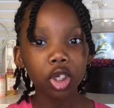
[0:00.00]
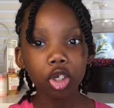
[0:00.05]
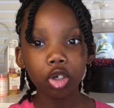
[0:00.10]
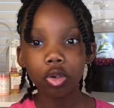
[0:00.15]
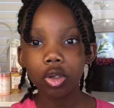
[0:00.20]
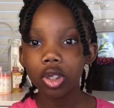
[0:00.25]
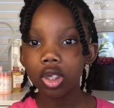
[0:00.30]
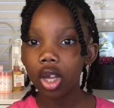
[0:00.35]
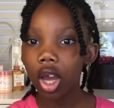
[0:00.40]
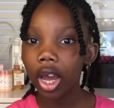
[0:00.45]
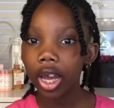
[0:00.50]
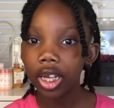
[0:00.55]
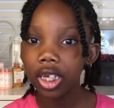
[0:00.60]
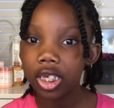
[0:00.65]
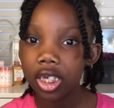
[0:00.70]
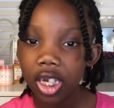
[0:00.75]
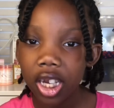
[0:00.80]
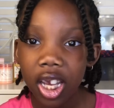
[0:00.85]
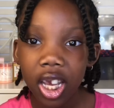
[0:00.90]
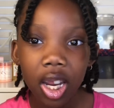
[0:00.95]
twist I
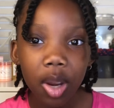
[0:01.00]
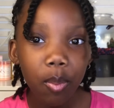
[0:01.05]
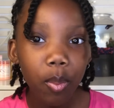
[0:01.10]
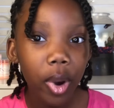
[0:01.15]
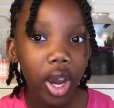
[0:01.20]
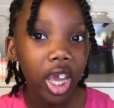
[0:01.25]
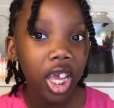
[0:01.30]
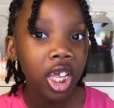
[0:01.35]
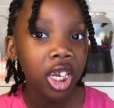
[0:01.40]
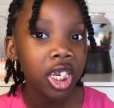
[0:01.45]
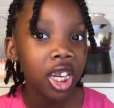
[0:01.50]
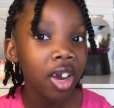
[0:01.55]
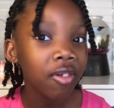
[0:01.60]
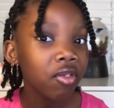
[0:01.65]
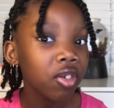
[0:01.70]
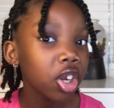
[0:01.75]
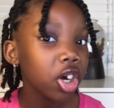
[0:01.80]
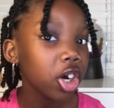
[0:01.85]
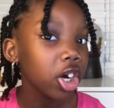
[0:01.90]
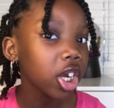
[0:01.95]
did, but it
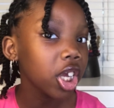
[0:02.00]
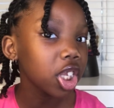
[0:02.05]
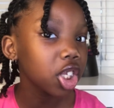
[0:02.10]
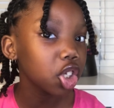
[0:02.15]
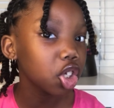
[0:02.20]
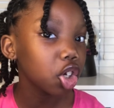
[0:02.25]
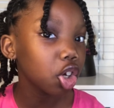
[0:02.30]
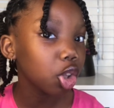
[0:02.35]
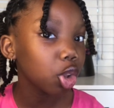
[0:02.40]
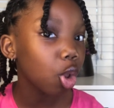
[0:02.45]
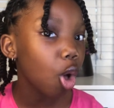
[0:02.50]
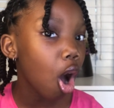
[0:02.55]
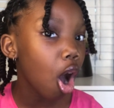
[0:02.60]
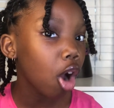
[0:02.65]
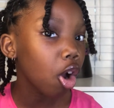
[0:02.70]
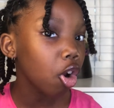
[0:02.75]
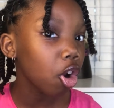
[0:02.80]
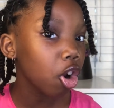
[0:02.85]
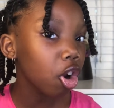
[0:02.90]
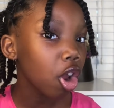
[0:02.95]
definitely took
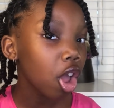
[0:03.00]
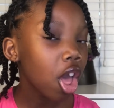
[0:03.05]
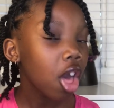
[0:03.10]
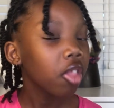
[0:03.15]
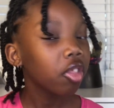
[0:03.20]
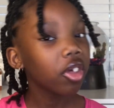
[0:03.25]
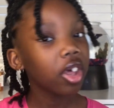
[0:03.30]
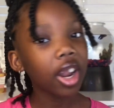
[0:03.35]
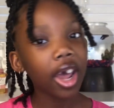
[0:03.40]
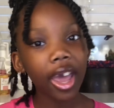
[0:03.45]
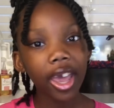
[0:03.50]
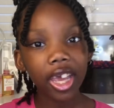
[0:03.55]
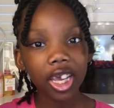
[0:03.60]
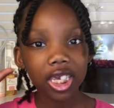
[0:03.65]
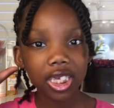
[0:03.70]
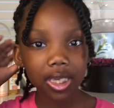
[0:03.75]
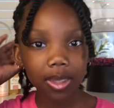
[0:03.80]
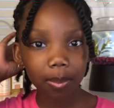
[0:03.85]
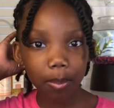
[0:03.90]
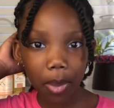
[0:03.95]
longer than I
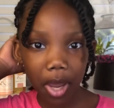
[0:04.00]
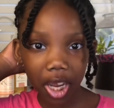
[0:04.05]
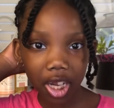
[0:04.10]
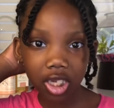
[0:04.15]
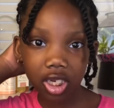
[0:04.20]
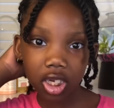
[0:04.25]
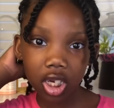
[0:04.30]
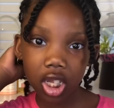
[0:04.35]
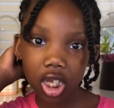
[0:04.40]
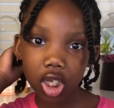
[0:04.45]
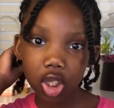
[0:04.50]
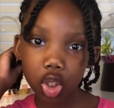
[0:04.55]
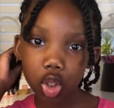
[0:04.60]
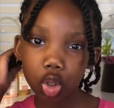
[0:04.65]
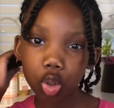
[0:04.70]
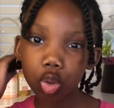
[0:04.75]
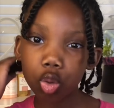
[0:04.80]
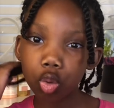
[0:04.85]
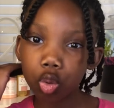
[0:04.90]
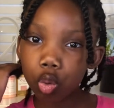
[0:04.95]
expected it
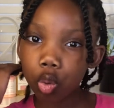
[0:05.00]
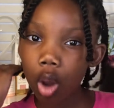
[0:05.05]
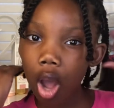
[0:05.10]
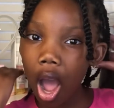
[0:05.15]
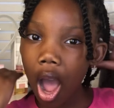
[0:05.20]
to.